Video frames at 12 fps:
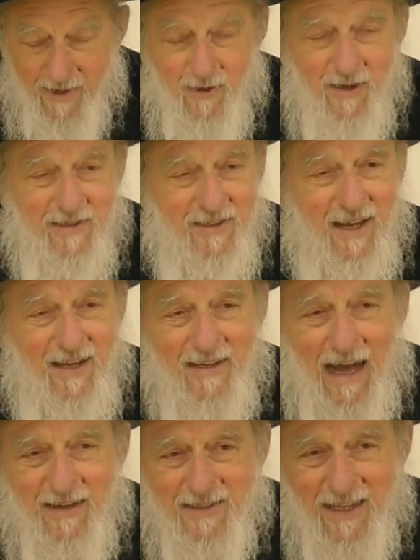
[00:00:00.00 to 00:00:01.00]
i
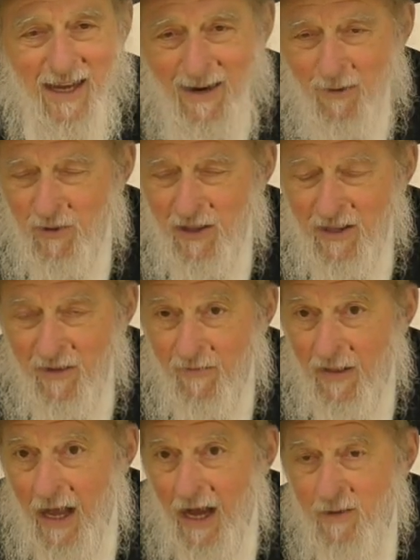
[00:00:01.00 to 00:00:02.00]
out with
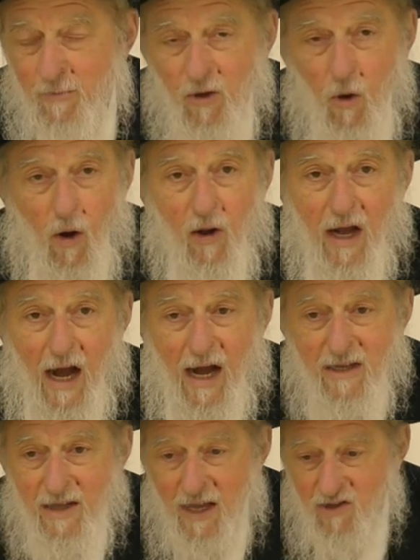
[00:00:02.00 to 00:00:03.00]
I've been
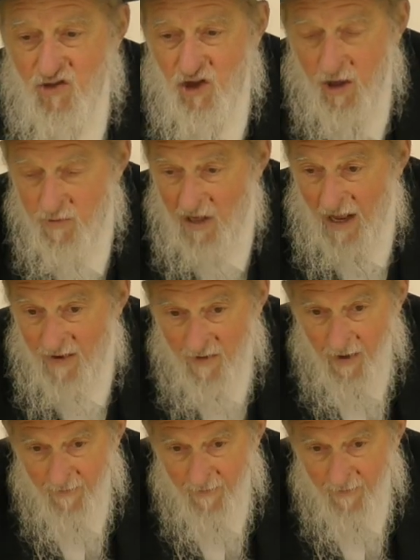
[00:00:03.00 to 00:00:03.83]
kind and generous and